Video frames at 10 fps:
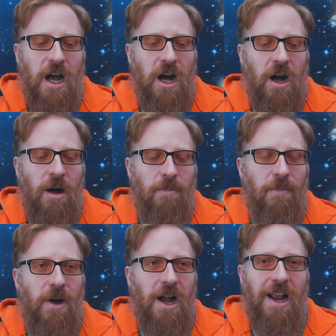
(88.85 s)

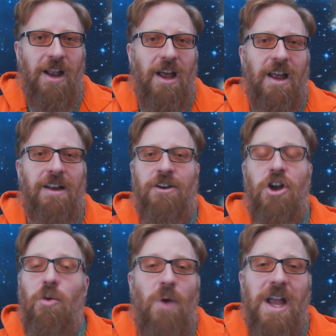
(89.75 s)
I in
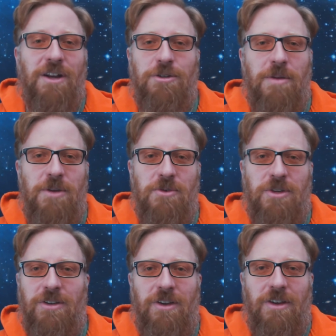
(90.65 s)
no way
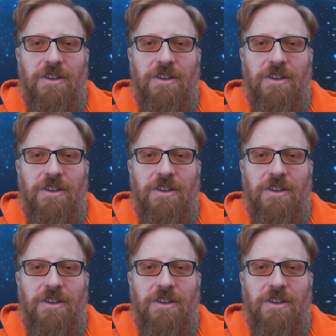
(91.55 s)
attribute